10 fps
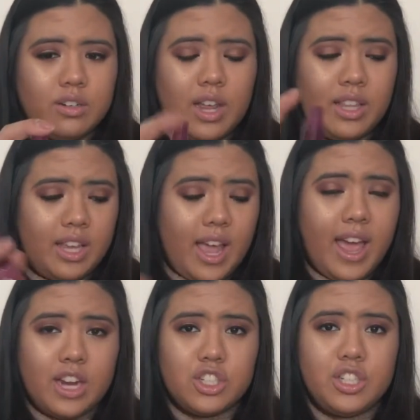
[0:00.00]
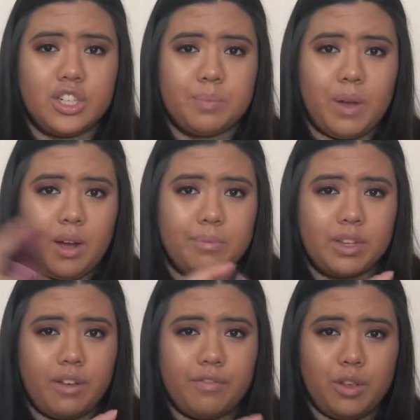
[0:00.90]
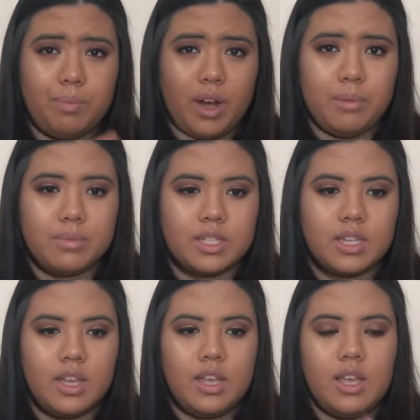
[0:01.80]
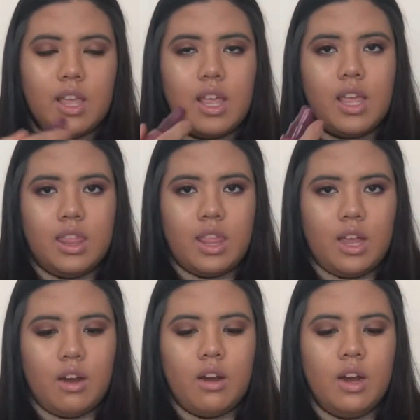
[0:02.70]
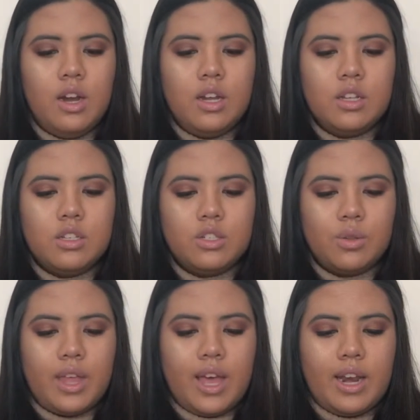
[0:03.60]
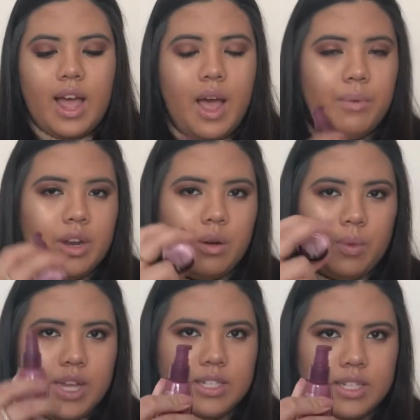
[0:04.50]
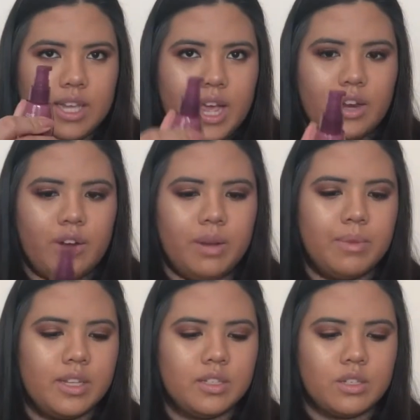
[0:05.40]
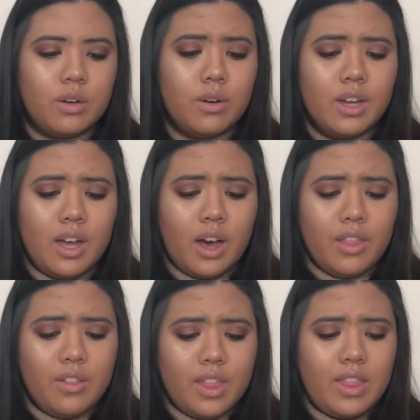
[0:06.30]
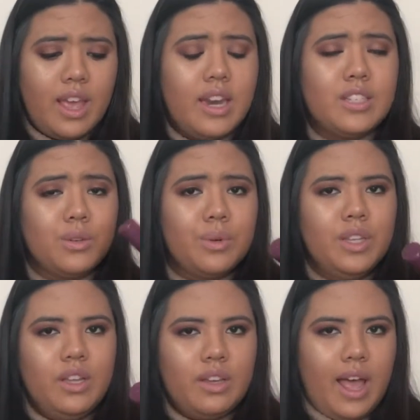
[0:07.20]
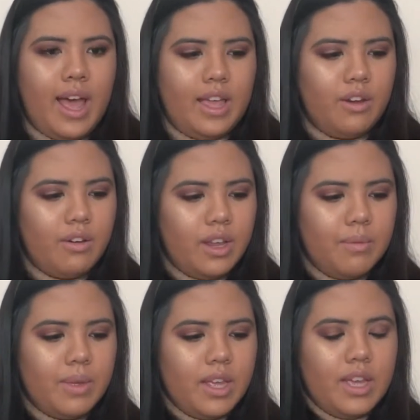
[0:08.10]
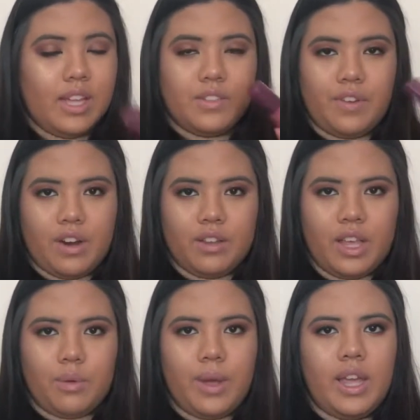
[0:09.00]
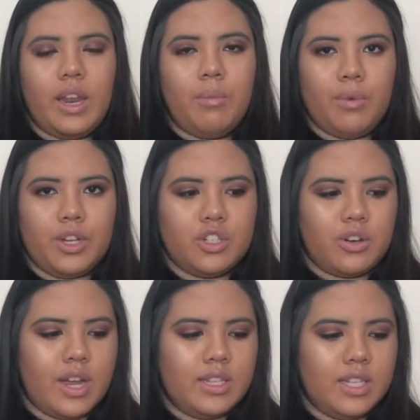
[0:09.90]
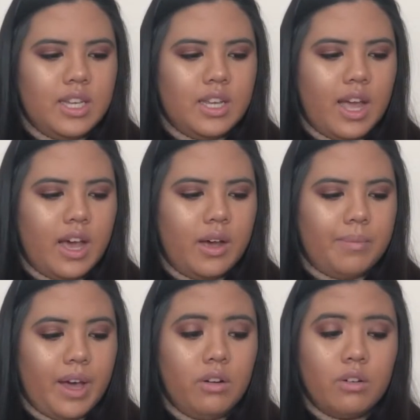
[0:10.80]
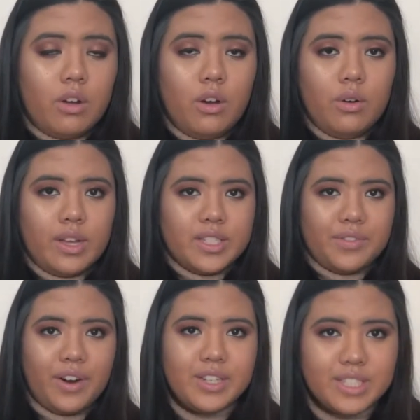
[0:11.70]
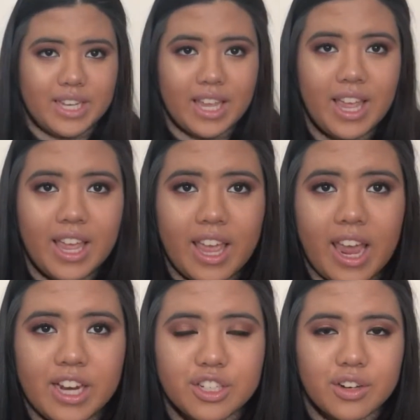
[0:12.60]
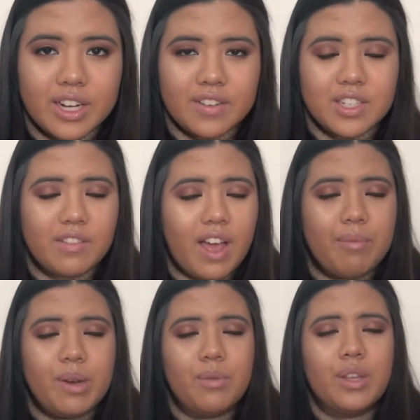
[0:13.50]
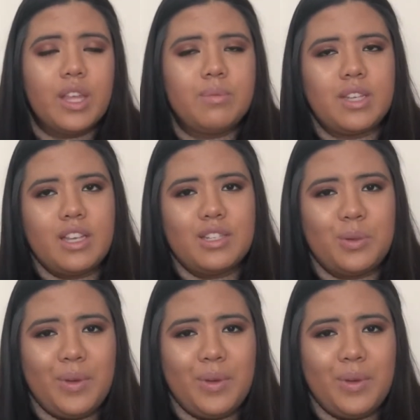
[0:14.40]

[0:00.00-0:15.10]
I actually just pumped a few pumps in there so that I wouldn't waste this eye cream. And so other than that, it's a really good eye cream. It's very lightweight and moisturizing. I don't know, as far as like age corrective stuff, I've been really obsessed